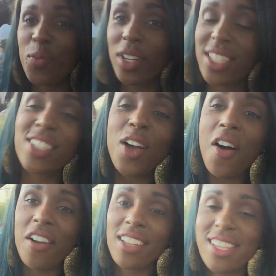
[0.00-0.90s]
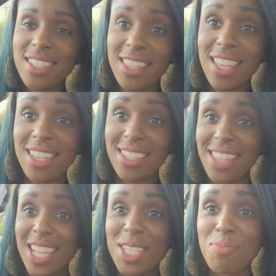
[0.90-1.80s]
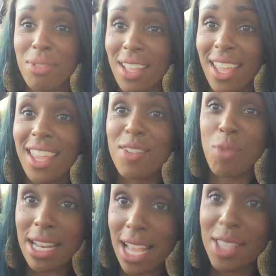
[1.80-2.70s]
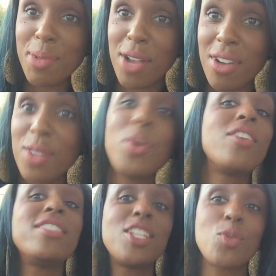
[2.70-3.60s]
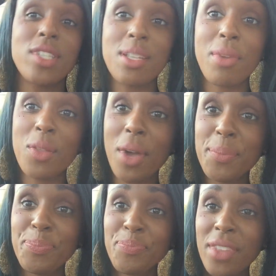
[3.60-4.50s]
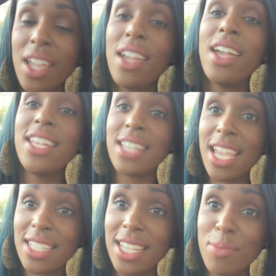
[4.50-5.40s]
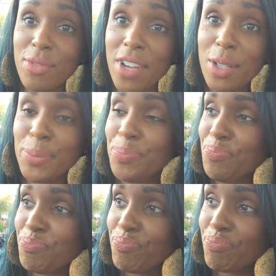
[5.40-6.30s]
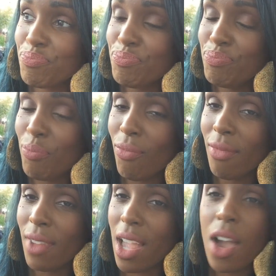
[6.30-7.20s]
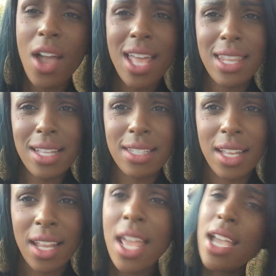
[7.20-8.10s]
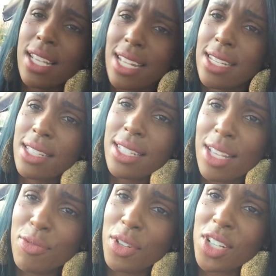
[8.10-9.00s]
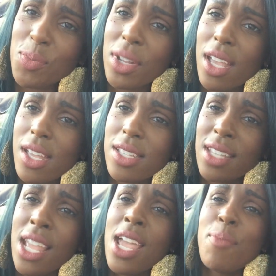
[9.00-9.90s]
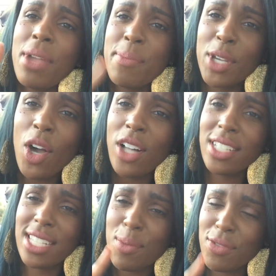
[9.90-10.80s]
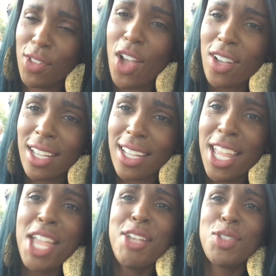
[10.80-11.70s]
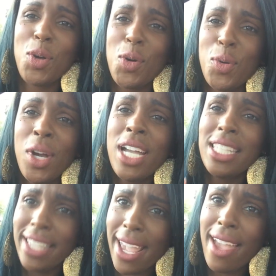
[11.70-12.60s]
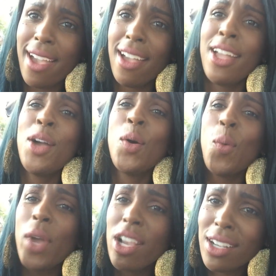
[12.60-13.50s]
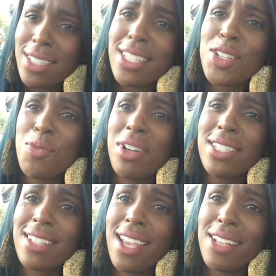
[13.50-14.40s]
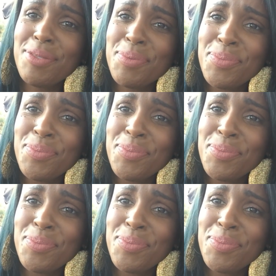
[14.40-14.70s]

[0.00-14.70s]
what song is this that is playing right now in the background? We are in Central West End, by the way, as I had said before. I had not said, because I deleted that footage because Bambi called as I was vlogging. So yeah, we are in Central West End,